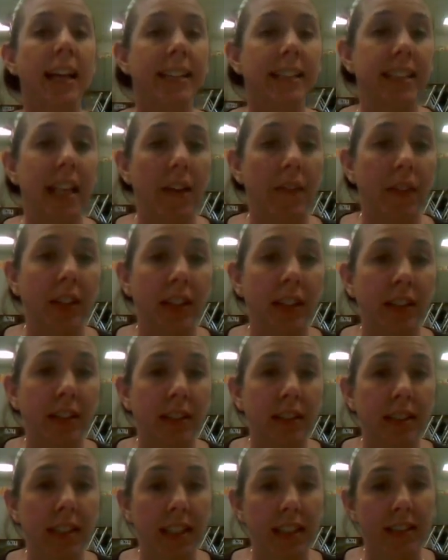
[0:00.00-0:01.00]

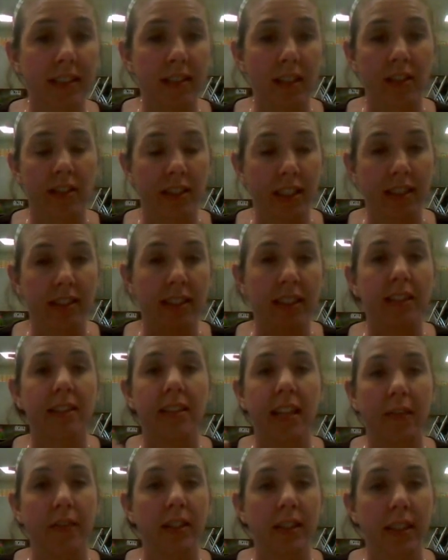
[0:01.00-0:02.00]
7/6, or 6/6,
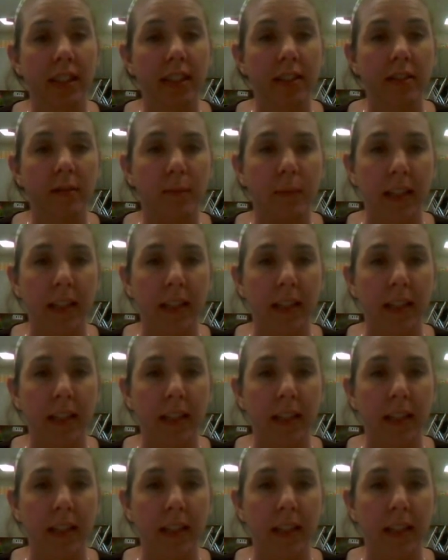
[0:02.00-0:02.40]
7/6.